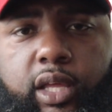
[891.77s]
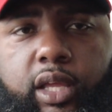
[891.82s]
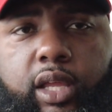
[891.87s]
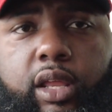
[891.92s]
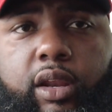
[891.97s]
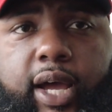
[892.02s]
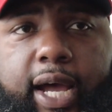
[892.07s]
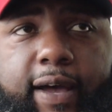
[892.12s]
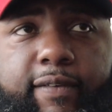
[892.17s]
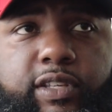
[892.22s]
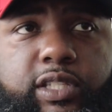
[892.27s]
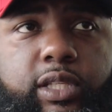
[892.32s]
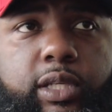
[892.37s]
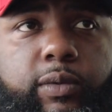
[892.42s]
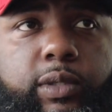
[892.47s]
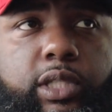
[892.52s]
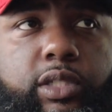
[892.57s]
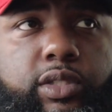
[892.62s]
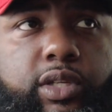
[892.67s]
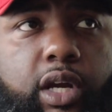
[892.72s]
you know, obviously
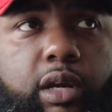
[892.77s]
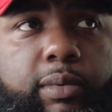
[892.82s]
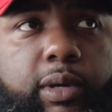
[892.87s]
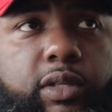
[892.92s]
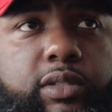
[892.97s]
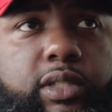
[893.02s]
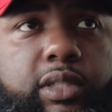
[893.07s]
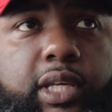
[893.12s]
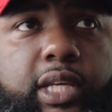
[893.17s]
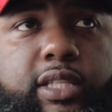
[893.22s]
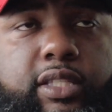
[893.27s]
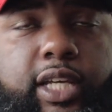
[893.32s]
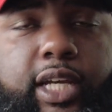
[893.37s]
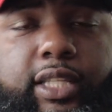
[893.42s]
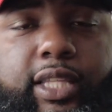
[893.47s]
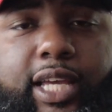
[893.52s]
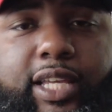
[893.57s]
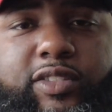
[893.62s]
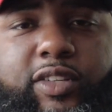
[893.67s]
with the turbos and things like that.